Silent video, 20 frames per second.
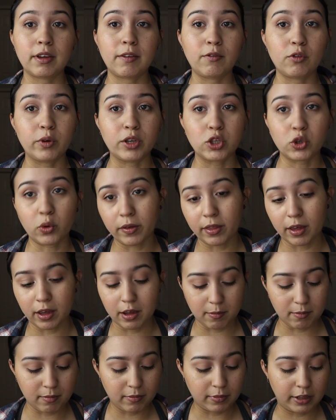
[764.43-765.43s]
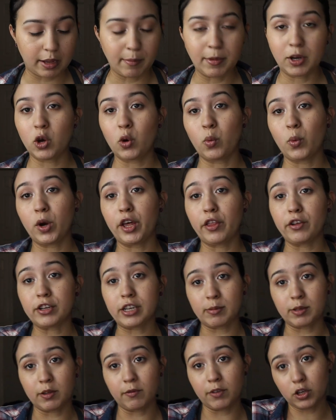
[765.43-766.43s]
If you enjoy them, let me know what other
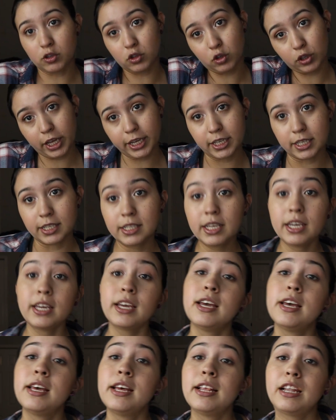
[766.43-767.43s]
types of videos you'd like to see.